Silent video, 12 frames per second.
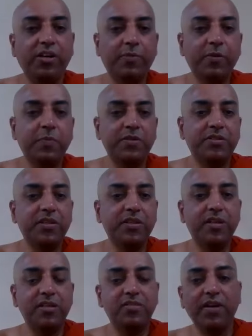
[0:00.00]
purposes.
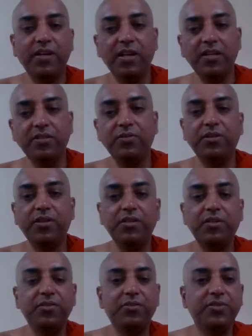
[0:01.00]
As fertilizer you can
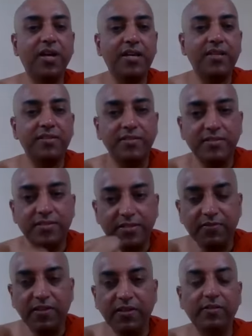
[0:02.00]
use, as
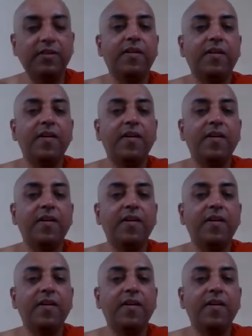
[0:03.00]
even